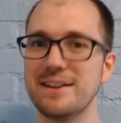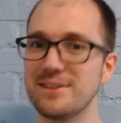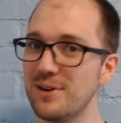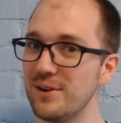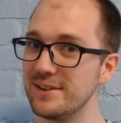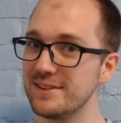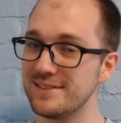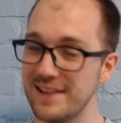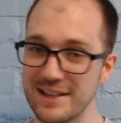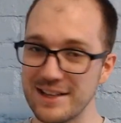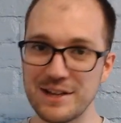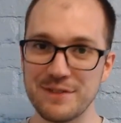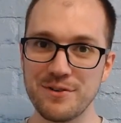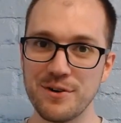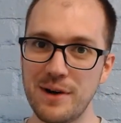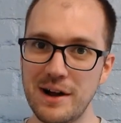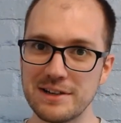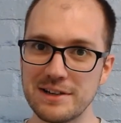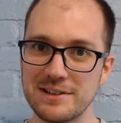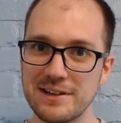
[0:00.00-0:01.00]
As always, thank you
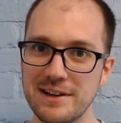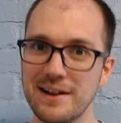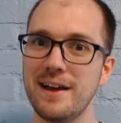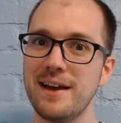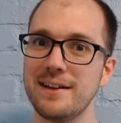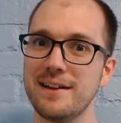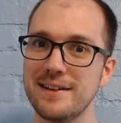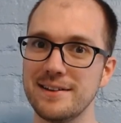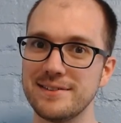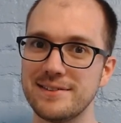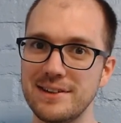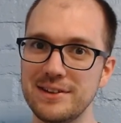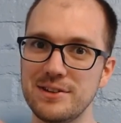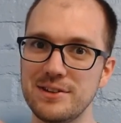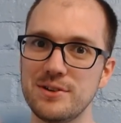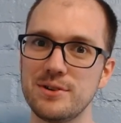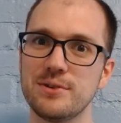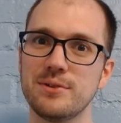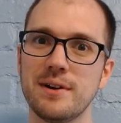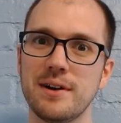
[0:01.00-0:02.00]
for watching, and I'll see
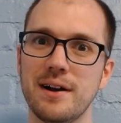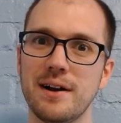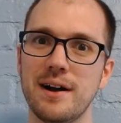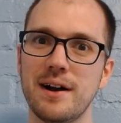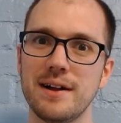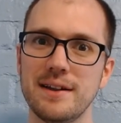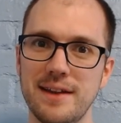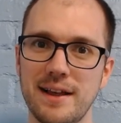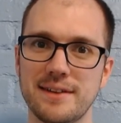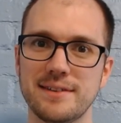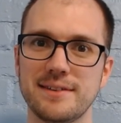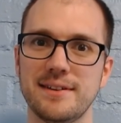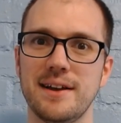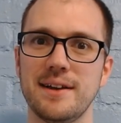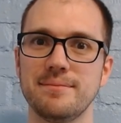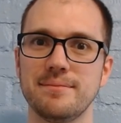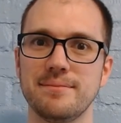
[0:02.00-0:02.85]
you next